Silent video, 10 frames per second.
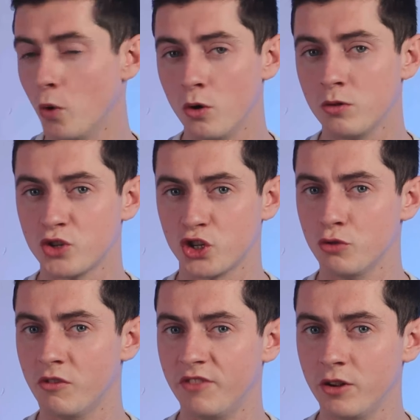more
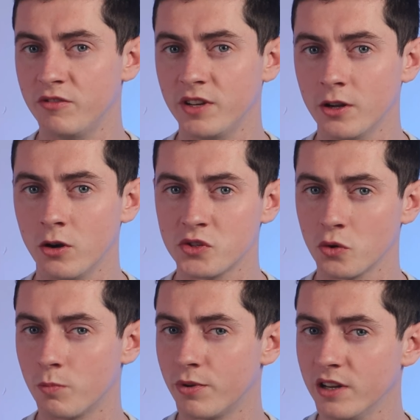shoe review videos
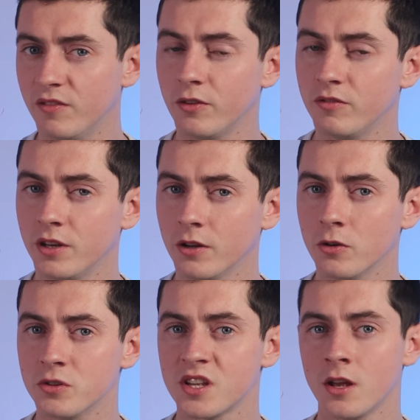or preview
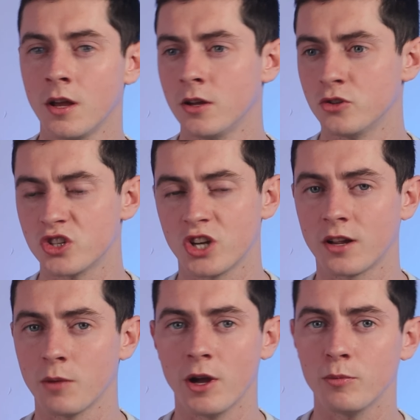videos, just
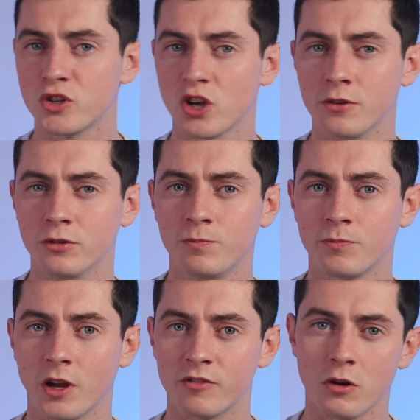check them out on my channel.
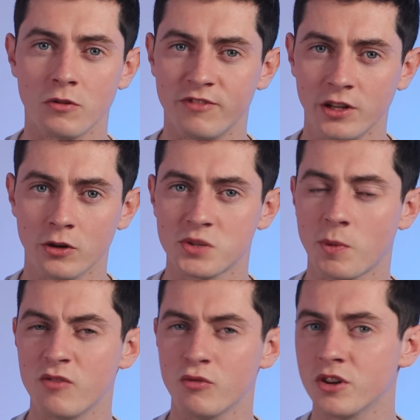I've got videos about